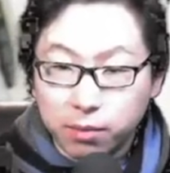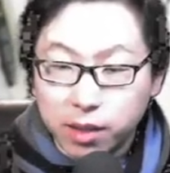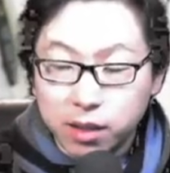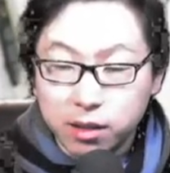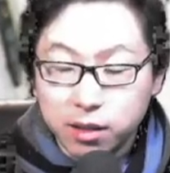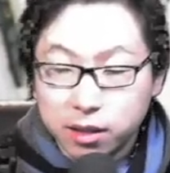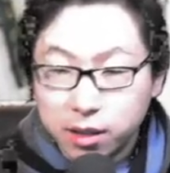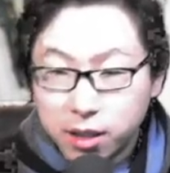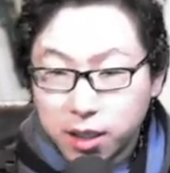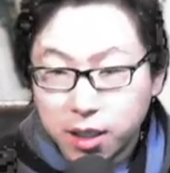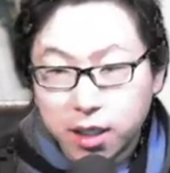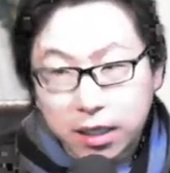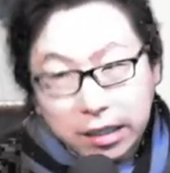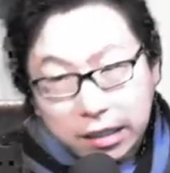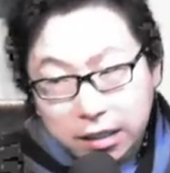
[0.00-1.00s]
but
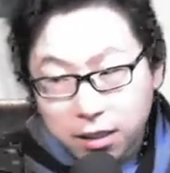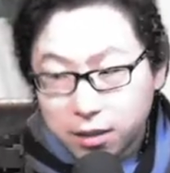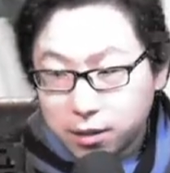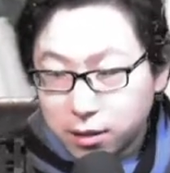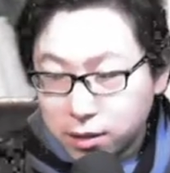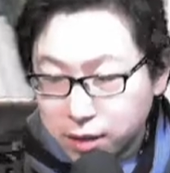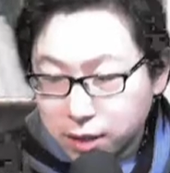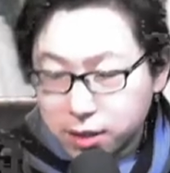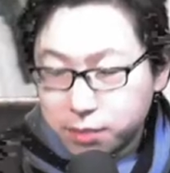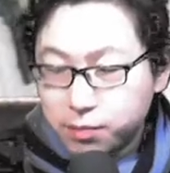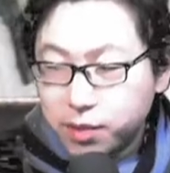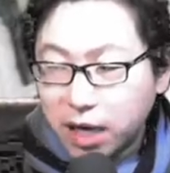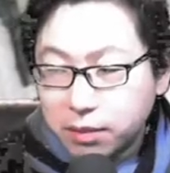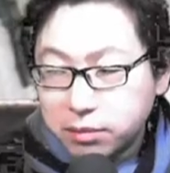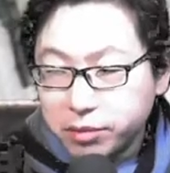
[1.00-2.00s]
that's
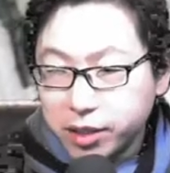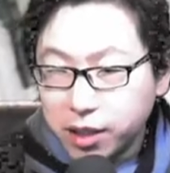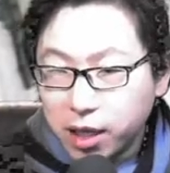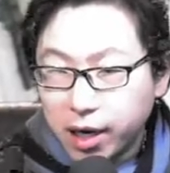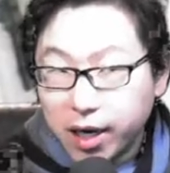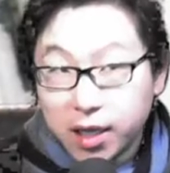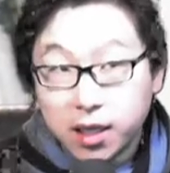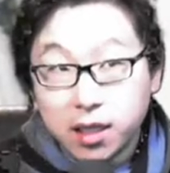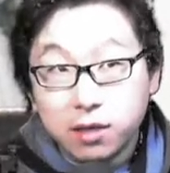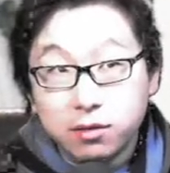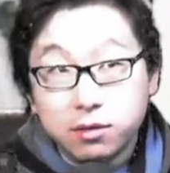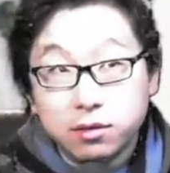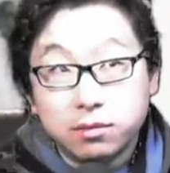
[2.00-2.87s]
probably not ideal.